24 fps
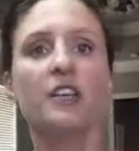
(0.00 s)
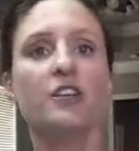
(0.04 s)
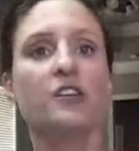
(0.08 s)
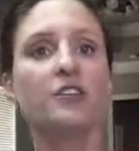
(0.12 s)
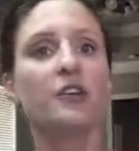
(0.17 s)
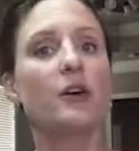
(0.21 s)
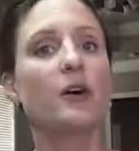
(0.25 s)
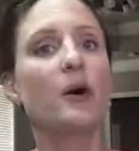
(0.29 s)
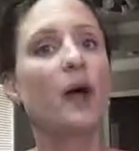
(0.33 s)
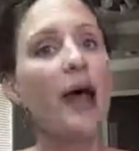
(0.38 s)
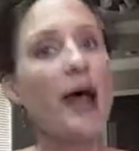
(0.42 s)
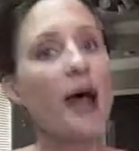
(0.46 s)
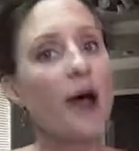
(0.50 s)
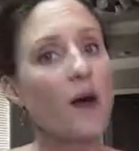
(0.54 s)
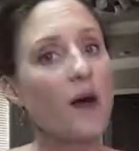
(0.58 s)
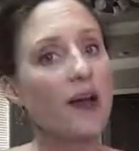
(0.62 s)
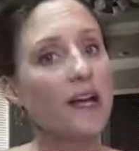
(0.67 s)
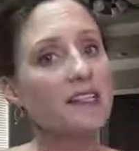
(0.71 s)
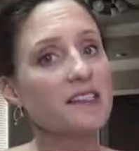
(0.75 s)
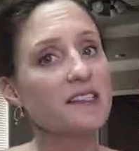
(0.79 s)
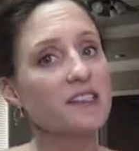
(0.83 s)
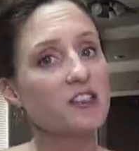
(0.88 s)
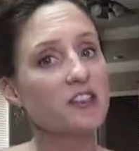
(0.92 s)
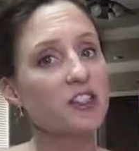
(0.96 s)
So how
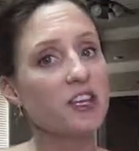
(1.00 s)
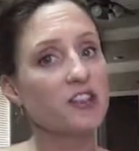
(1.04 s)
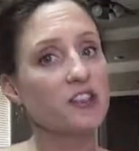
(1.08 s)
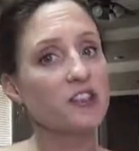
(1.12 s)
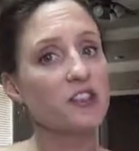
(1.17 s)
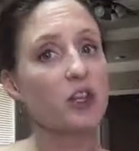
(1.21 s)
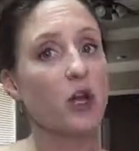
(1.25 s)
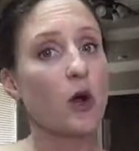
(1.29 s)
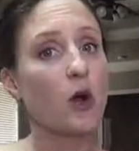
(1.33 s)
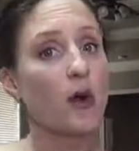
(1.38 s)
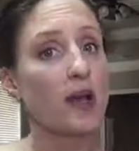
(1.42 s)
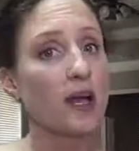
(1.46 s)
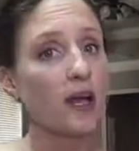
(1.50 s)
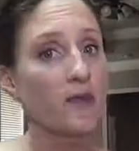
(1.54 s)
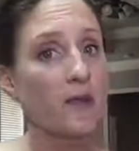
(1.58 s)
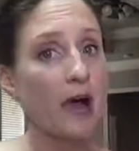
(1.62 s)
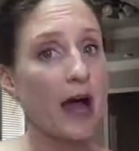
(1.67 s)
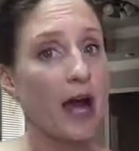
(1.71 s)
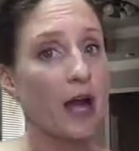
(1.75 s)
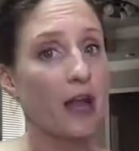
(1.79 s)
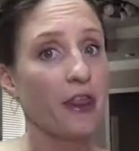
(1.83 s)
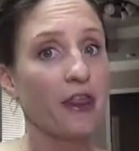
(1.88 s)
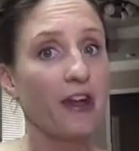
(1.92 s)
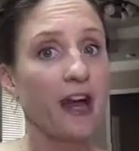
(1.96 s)
I suggest going
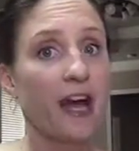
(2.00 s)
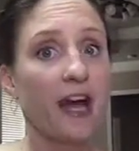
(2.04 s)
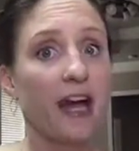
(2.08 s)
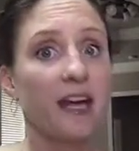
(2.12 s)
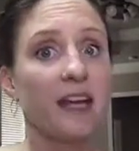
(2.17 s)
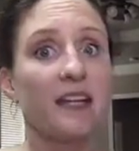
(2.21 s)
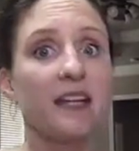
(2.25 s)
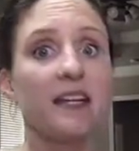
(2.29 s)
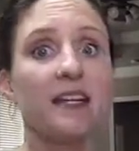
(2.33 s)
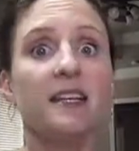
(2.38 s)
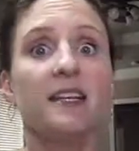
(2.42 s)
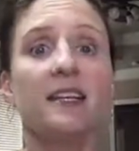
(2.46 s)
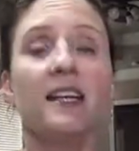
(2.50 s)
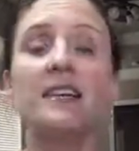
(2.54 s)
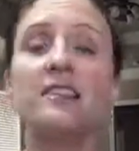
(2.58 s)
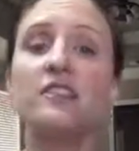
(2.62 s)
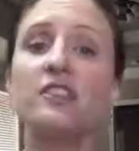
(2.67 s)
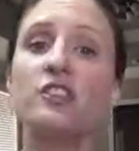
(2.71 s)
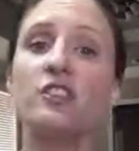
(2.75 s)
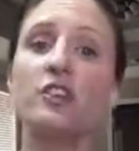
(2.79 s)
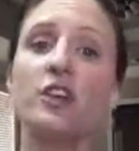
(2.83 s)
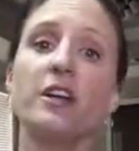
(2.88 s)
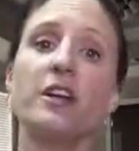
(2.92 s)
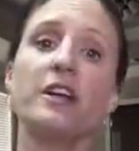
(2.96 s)
about that
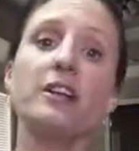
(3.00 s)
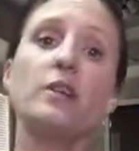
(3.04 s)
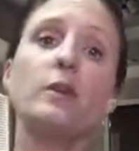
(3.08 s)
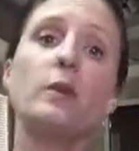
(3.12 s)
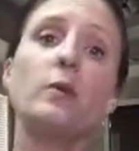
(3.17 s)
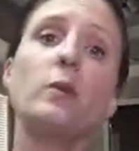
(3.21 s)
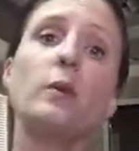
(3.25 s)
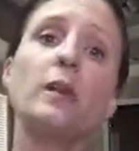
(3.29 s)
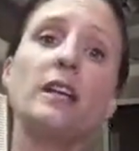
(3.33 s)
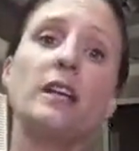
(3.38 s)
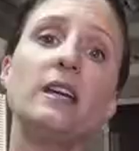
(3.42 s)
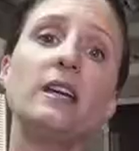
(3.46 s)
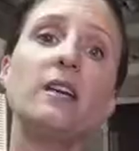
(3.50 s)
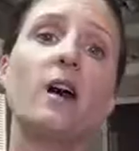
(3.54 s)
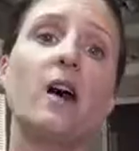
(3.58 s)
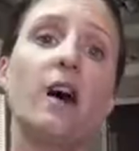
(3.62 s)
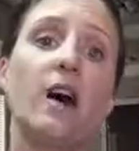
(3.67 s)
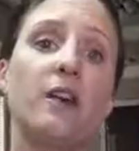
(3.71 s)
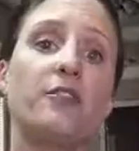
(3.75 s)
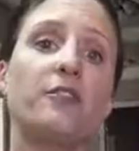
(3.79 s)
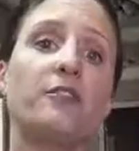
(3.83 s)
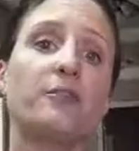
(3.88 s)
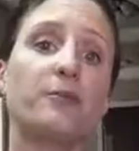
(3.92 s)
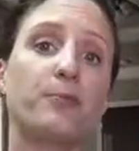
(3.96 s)
is starting to wean
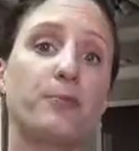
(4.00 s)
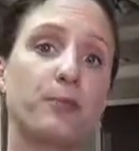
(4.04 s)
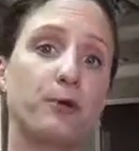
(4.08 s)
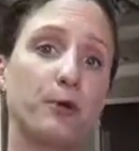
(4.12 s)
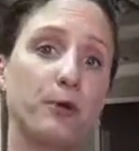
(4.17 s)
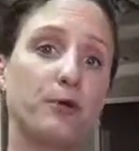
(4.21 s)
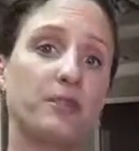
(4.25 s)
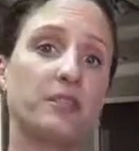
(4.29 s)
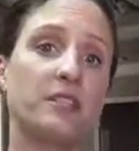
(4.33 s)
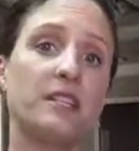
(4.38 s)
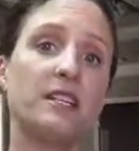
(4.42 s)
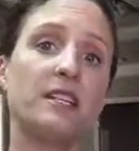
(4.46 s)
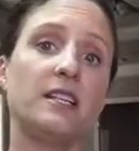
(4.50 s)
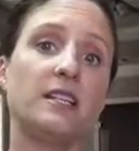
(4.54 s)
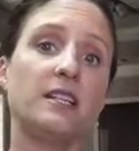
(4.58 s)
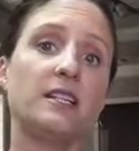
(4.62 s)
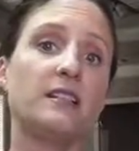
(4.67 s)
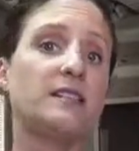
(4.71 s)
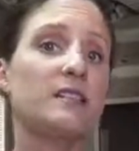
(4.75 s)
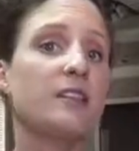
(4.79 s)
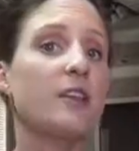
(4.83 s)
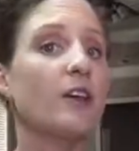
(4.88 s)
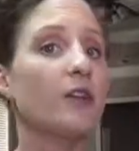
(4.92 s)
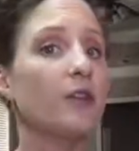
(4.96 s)
off of
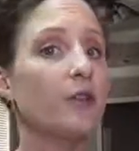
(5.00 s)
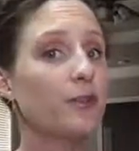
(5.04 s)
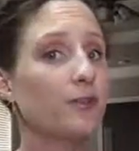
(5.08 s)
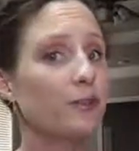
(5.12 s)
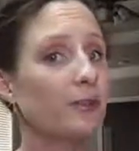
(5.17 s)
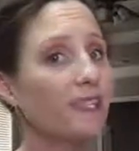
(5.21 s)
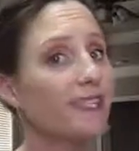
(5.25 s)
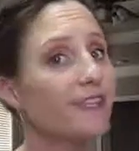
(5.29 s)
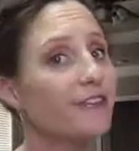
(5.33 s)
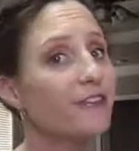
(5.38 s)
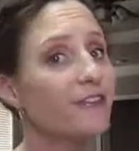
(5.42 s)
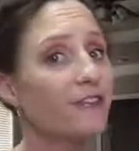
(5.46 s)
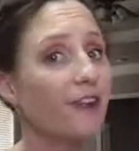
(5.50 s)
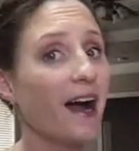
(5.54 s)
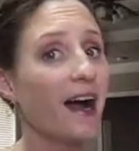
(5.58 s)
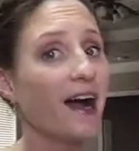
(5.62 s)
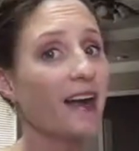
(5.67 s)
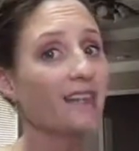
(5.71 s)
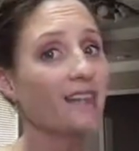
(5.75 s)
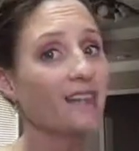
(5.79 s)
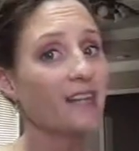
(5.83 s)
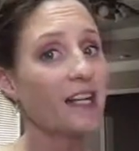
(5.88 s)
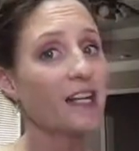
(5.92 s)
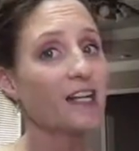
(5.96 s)
proteins 3 to
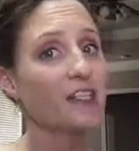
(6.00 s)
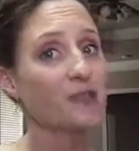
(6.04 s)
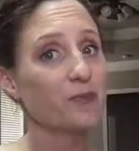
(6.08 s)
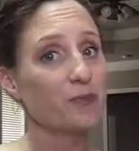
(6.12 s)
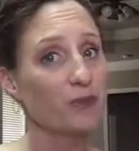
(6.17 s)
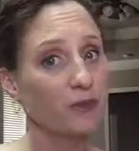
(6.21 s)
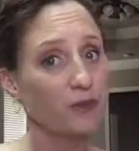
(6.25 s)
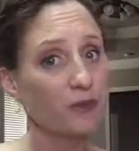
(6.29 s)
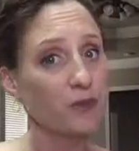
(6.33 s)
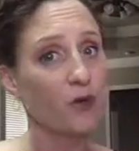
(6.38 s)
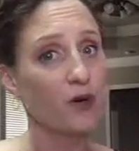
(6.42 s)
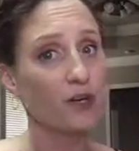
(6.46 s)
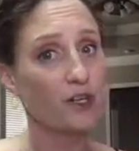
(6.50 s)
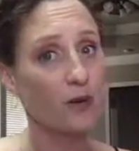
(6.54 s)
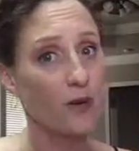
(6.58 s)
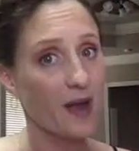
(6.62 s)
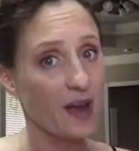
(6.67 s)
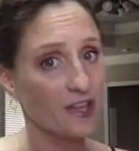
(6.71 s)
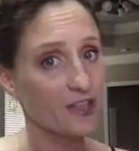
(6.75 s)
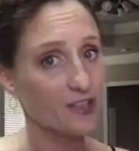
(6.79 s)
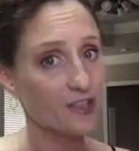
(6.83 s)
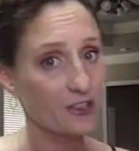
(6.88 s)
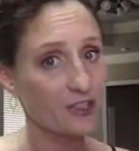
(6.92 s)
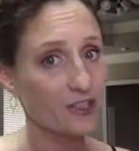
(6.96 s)
5 days before you
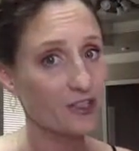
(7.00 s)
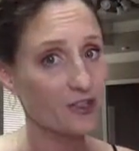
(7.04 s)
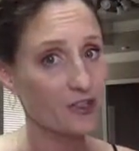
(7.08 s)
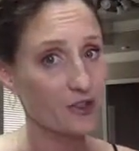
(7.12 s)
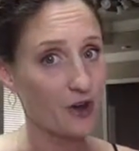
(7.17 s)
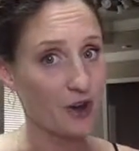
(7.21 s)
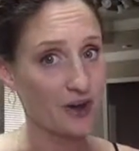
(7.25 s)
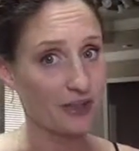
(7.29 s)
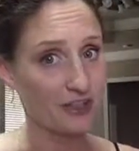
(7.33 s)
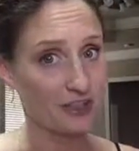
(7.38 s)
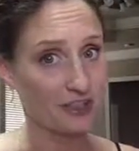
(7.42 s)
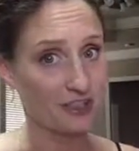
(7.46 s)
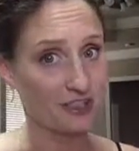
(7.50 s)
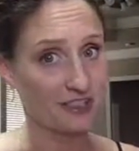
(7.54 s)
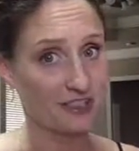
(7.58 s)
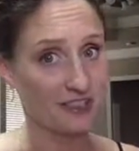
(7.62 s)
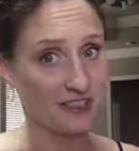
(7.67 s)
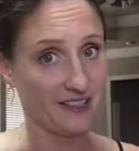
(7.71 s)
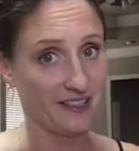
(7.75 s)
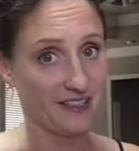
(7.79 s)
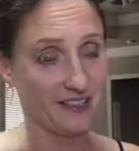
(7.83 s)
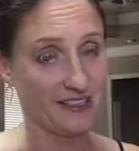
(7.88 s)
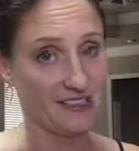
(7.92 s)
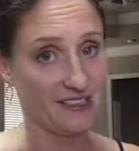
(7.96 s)
actually start the
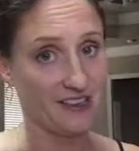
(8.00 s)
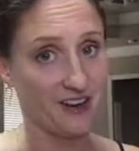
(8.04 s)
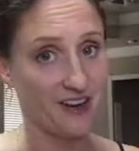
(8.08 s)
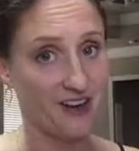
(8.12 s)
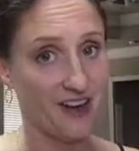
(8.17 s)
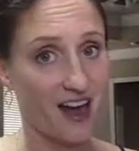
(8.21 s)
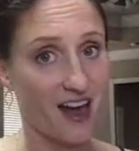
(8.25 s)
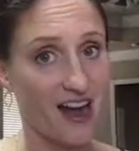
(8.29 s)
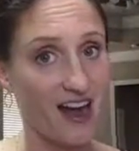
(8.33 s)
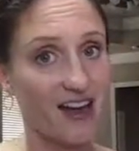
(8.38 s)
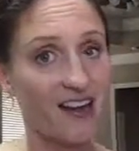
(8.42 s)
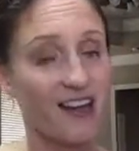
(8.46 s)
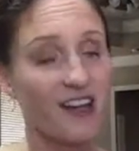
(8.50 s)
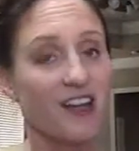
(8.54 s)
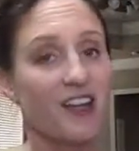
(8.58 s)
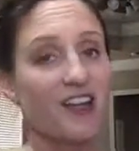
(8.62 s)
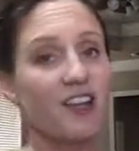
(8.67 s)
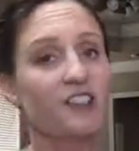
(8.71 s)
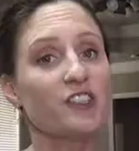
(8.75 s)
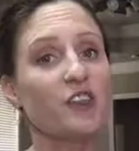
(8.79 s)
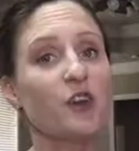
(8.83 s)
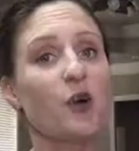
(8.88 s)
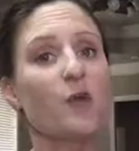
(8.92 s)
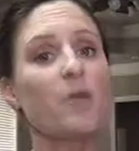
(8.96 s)
cleanse, all right?
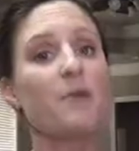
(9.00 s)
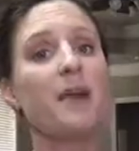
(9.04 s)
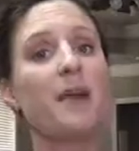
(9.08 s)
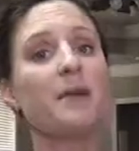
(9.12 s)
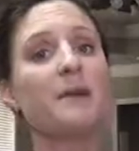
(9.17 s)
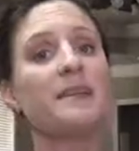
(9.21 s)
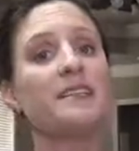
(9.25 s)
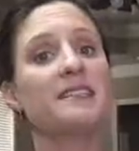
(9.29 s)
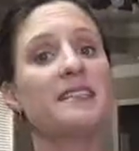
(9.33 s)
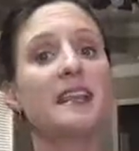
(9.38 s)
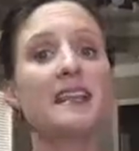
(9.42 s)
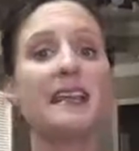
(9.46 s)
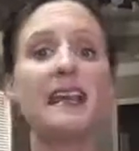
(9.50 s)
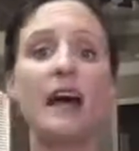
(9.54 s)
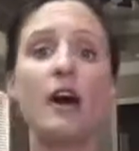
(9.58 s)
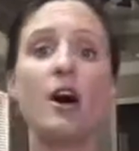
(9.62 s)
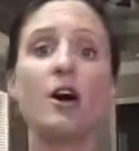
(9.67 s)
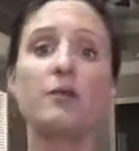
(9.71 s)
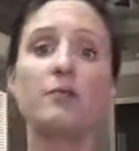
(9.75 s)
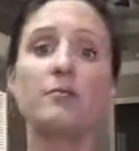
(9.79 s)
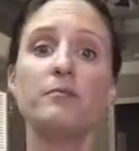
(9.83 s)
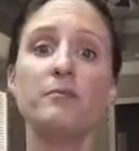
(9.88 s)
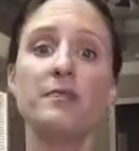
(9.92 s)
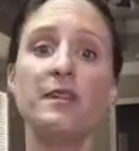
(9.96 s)
So maybe take
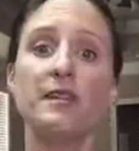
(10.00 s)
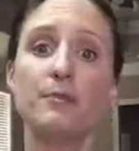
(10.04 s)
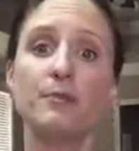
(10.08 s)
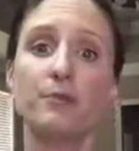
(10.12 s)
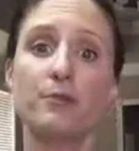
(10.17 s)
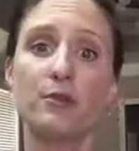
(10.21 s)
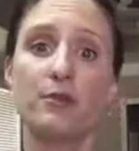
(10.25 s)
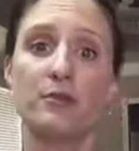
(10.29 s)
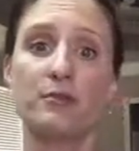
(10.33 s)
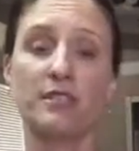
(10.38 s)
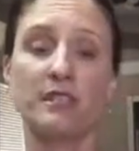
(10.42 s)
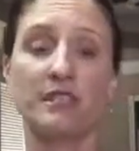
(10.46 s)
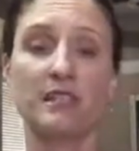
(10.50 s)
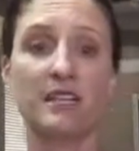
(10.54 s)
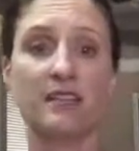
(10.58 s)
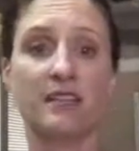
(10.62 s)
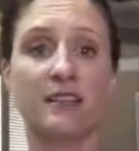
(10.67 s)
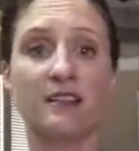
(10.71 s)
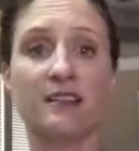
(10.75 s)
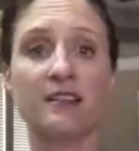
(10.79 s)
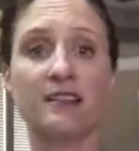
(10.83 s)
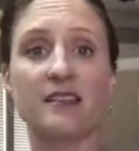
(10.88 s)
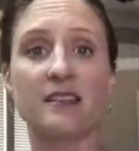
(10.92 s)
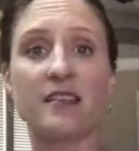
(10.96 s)
out meat
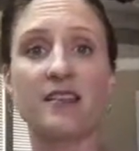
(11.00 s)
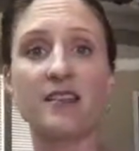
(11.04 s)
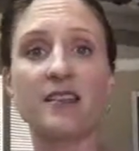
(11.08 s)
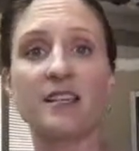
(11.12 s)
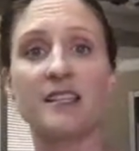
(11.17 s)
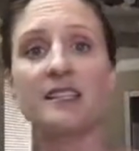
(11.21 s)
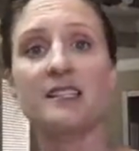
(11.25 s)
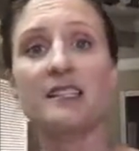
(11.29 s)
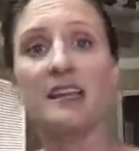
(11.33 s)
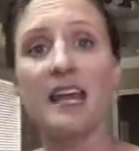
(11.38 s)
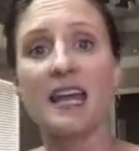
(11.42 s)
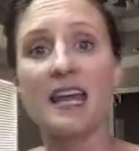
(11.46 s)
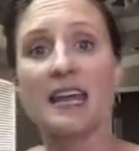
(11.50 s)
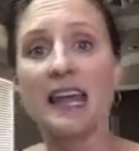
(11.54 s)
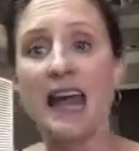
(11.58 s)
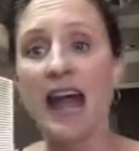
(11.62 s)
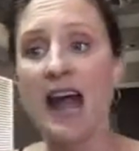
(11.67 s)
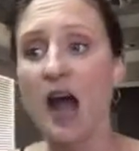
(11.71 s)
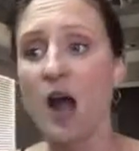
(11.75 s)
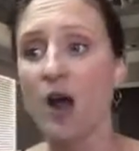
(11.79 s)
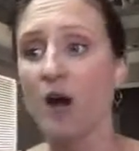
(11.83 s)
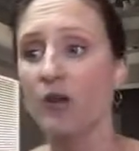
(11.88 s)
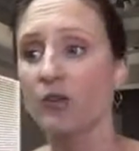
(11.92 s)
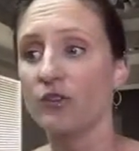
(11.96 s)
proteins, and then take
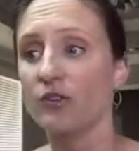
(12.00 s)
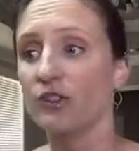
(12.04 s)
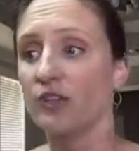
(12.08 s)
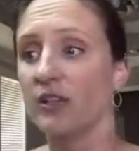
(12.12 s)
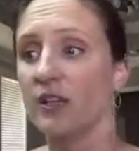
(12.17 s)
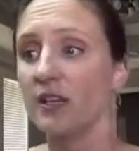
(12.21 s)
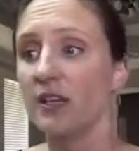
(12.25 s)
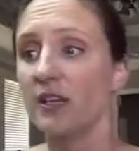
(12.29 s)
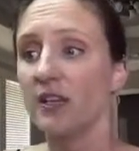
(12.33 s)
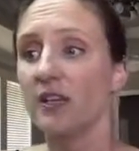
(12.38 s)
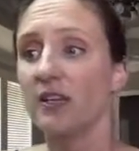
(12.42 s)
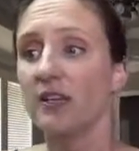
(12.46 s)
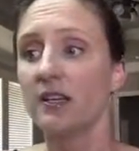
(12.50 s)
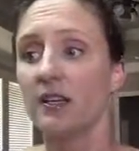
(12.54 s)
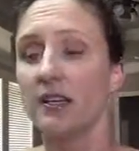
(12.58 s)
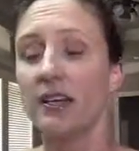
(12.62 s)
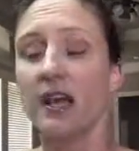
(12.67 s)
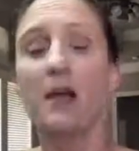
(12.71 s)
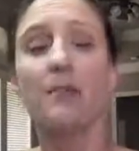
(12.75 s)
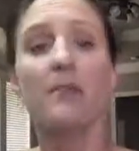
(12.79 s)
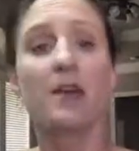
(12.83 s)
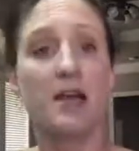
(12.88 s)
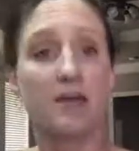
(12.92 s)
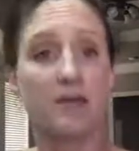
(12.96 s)
out, and